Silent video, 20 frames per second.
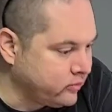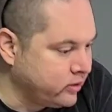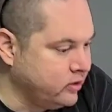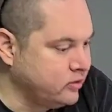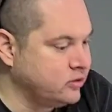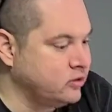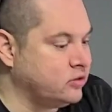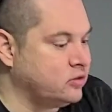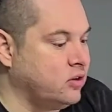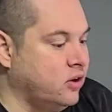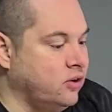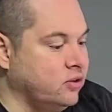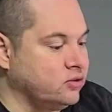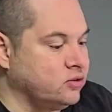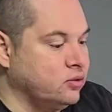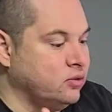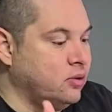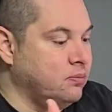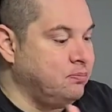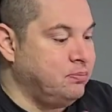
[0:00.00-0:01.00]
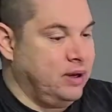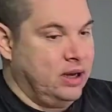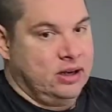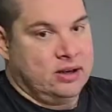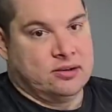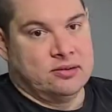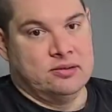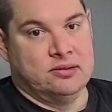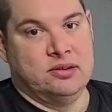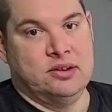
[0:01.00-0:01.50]
is it's also a
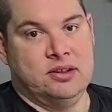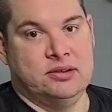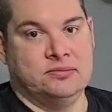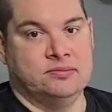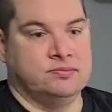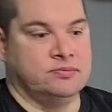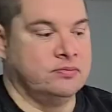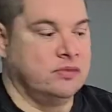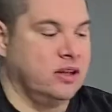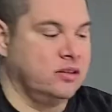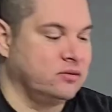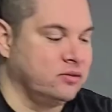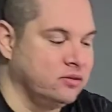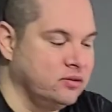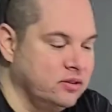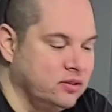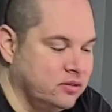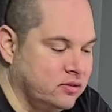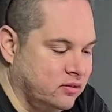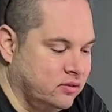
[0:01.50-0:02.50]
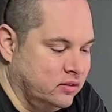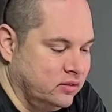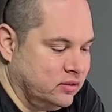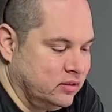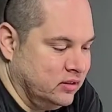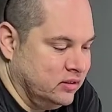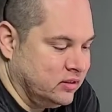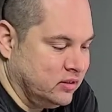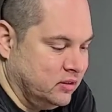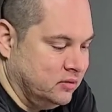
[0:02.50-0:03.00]
bakery. That's where these
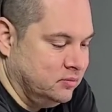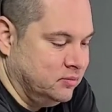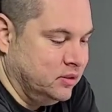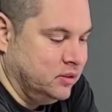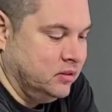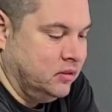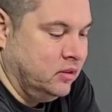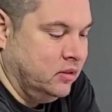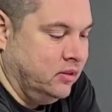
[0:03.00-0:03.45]
conchas come in.